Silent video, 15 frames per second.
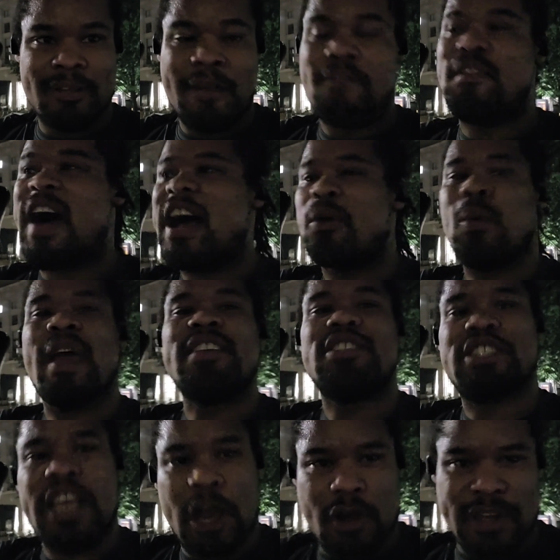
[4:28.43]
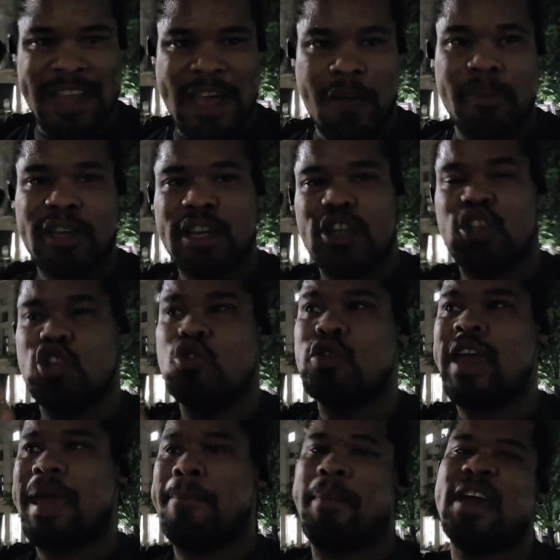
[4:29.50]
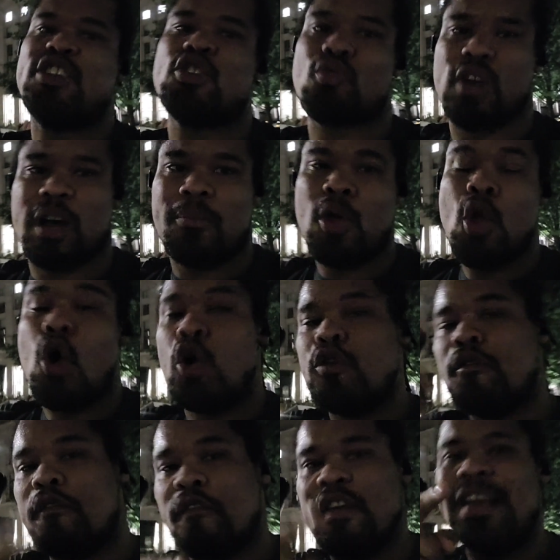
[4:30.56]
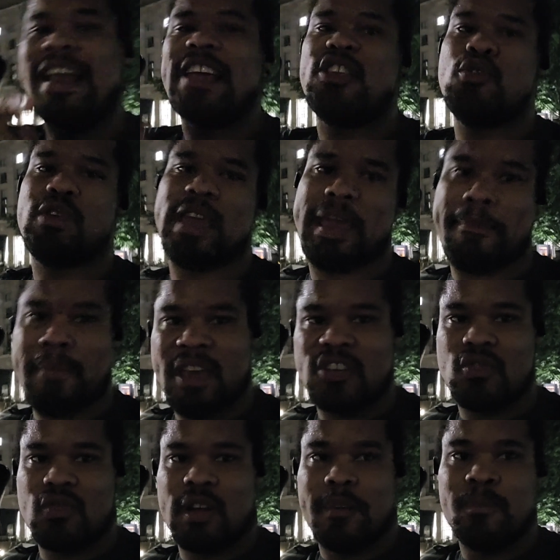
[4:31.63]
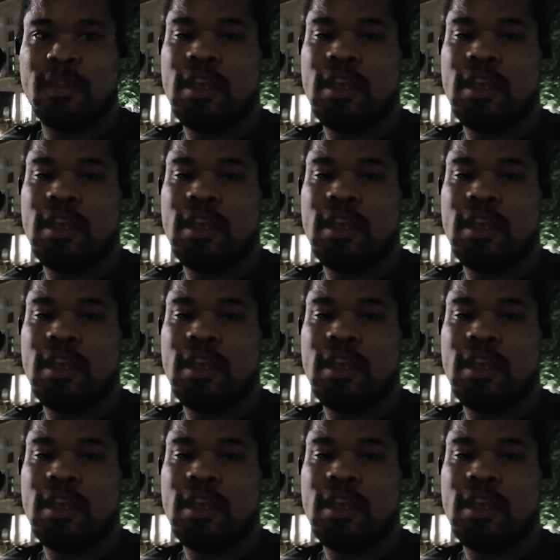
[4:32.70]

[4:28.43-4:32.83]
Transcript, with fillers: Find ways to tear it down because you can't measure up, or you feel like you can't measure up.